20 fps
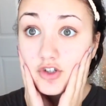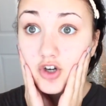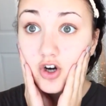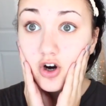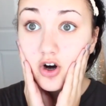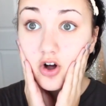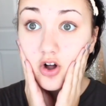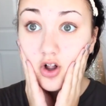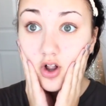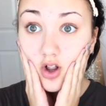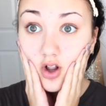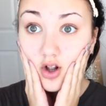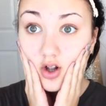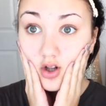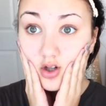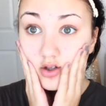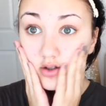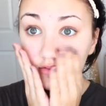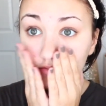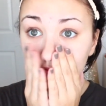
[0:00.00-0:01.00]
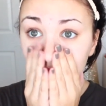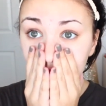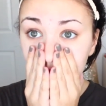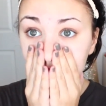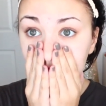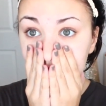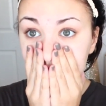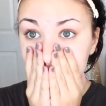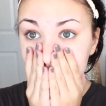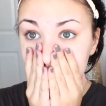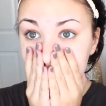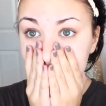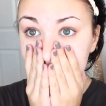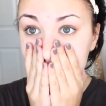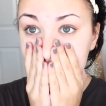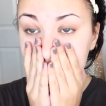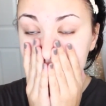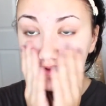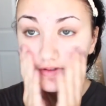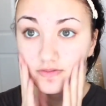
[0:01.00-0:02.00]
Gall.
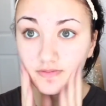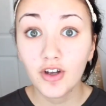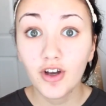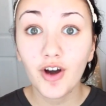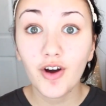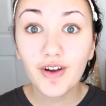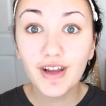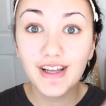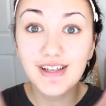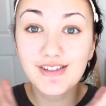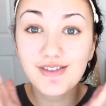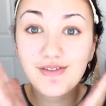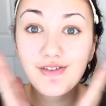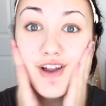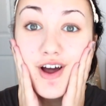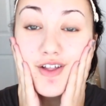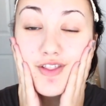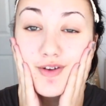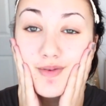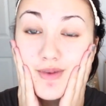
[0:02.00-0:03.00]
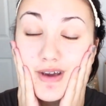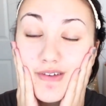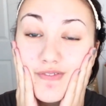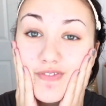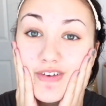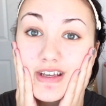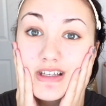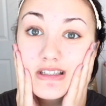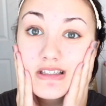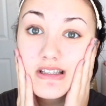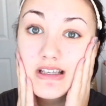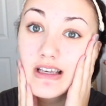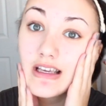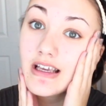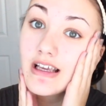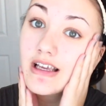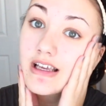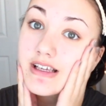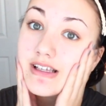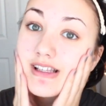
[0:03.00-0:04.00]
Oof. Okay, so now that my face
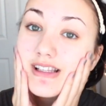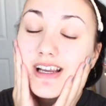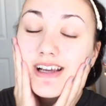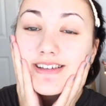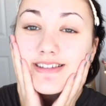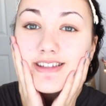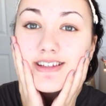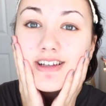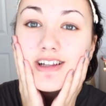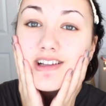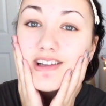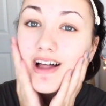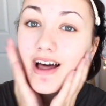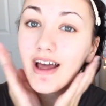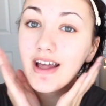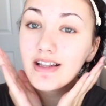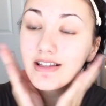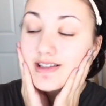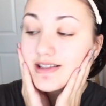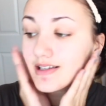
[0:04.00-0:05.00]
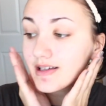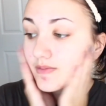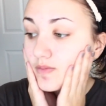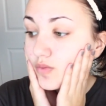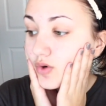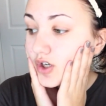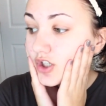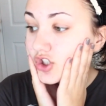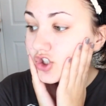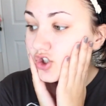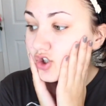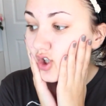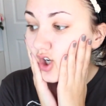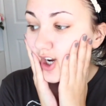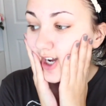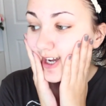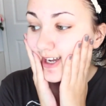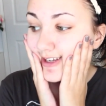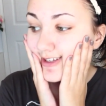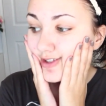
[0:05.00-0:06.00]
is nice and cleansed and
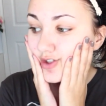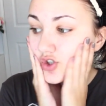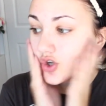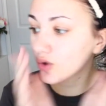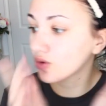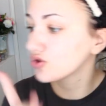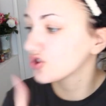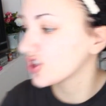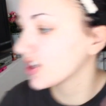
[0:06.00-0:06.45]
moisturized, oh